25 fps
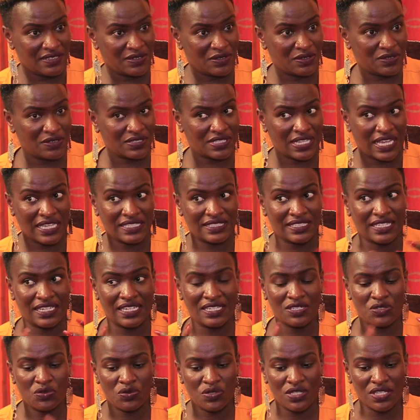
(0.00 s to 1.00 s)
because I
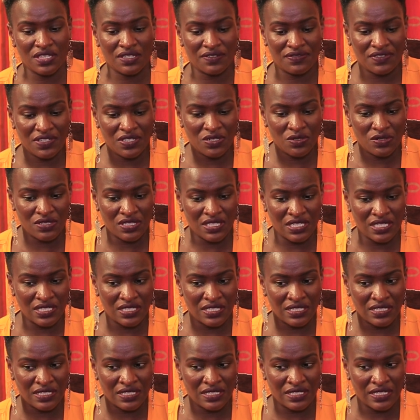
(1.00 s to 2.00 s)
started doing the videos
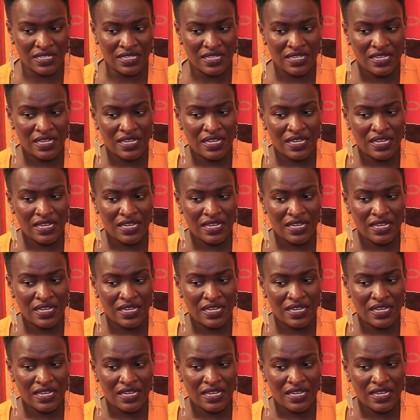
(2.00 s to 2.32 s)
in